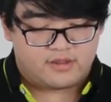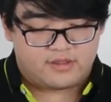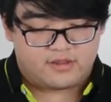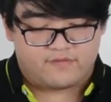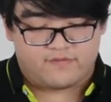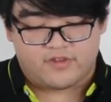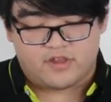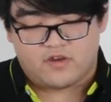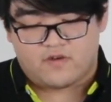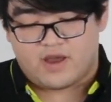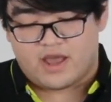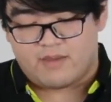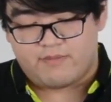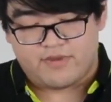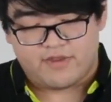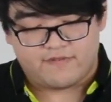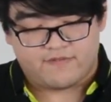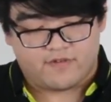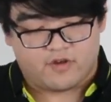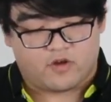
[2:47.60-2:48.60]
The
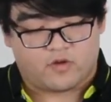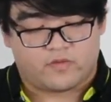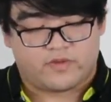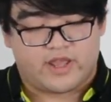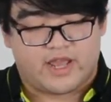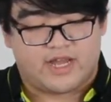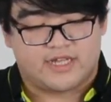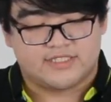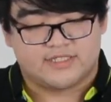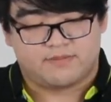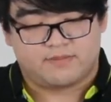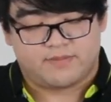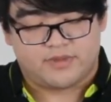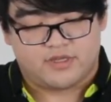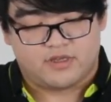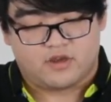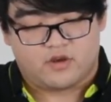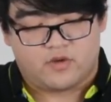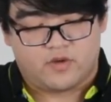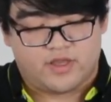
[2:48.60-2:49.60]
VoIP phone has a
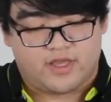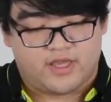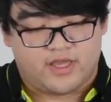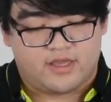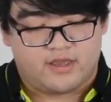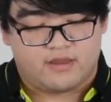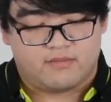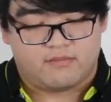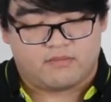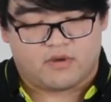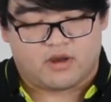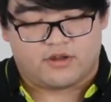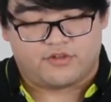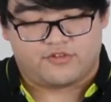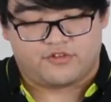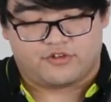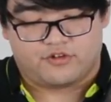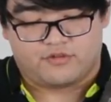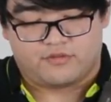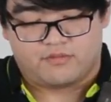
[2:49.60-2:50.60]
PoE
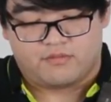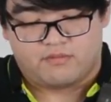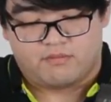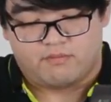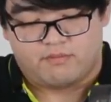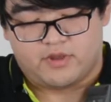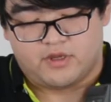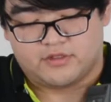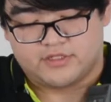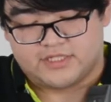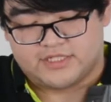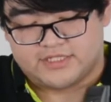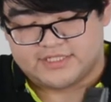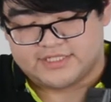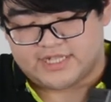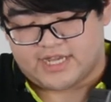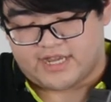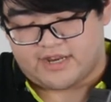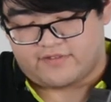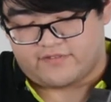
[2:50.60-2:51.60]
module built
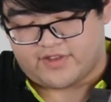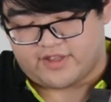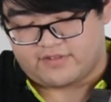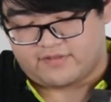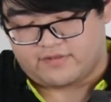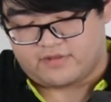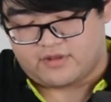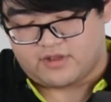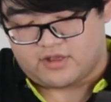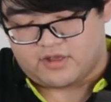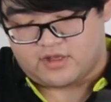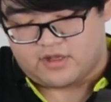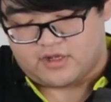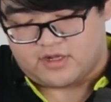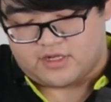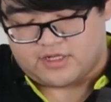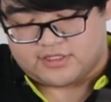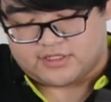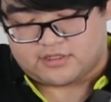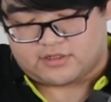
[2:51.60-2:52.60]
inside of it.
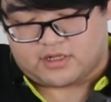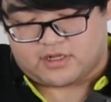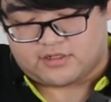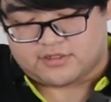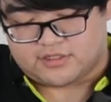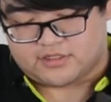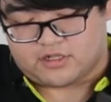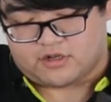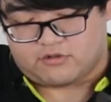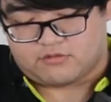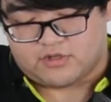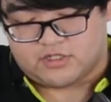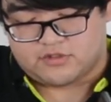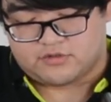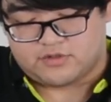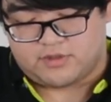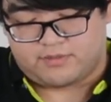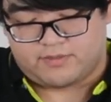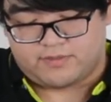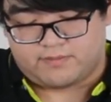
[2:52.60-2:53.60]
So also,
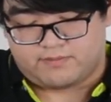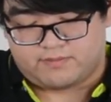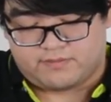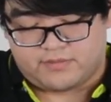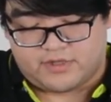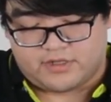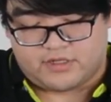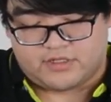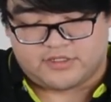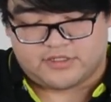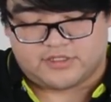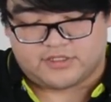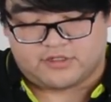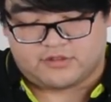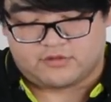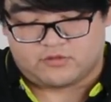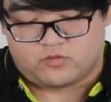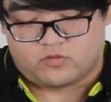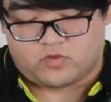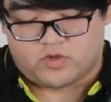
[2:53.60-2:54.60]
once we
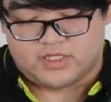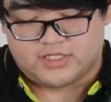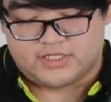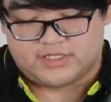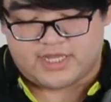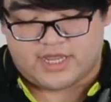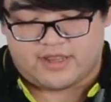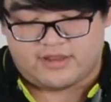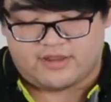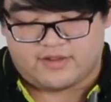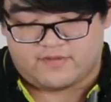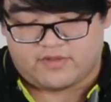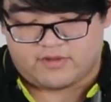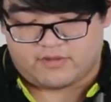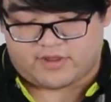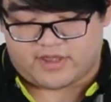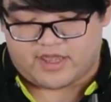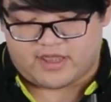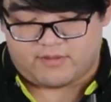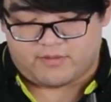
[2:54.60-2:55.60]
insert one end of
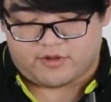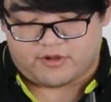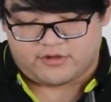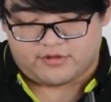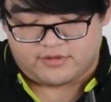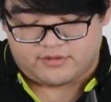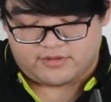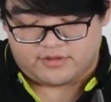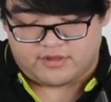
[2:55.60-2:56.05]
the cable